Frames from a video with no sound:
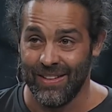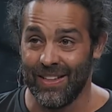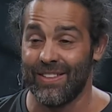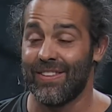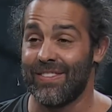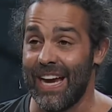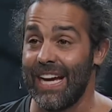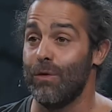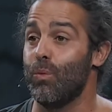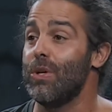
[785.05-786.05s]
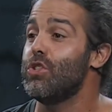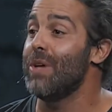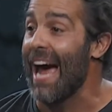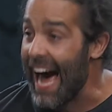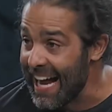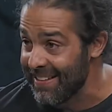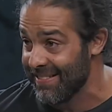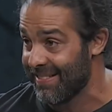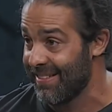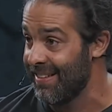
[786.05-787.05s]
than to say it and wish you
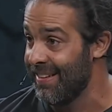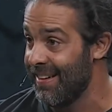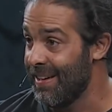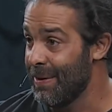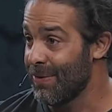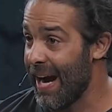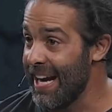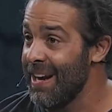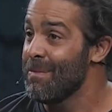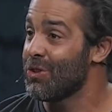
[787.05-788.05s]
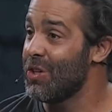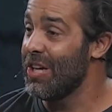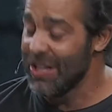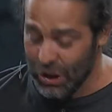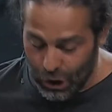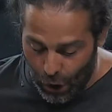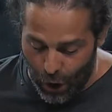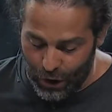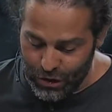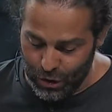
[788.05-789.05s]
hadn't, right? So you need to
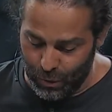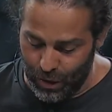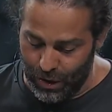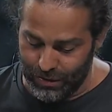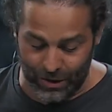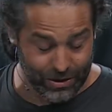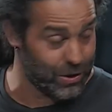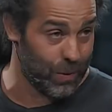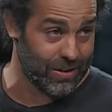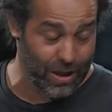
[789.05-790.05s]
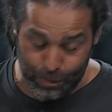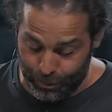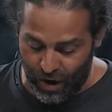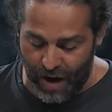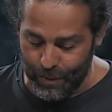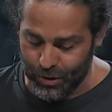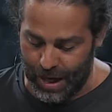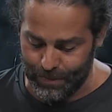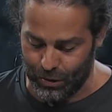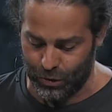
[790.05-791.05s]
guard your words. Now listen to what it says Proverbs
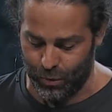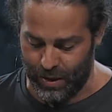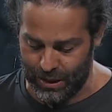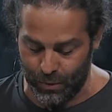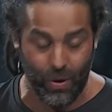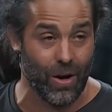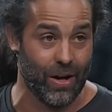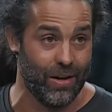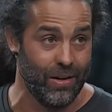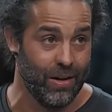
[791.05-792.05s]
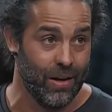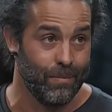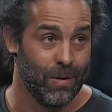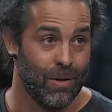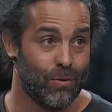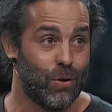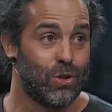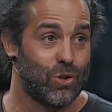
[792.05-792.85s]
chapter 21, verse